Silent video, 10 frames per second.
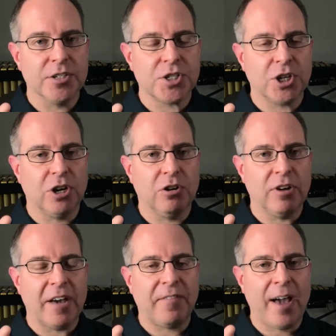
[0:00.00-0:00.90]
So
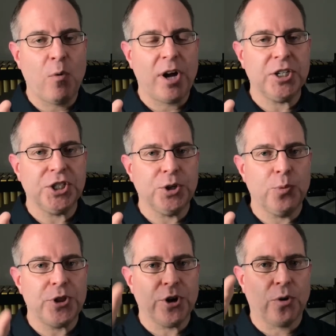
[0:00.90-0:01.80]
if I wanted you
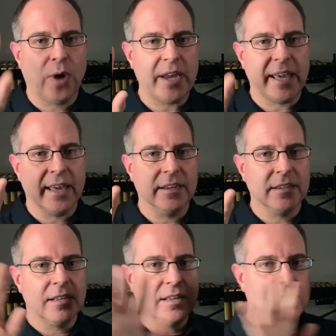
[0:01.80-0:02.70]
with your right hand,
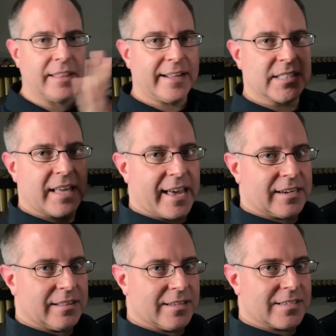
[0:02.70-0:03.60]
that's the hand
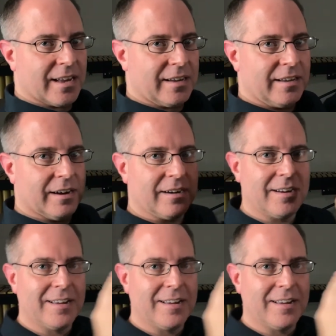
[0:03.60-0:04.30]
on this side here,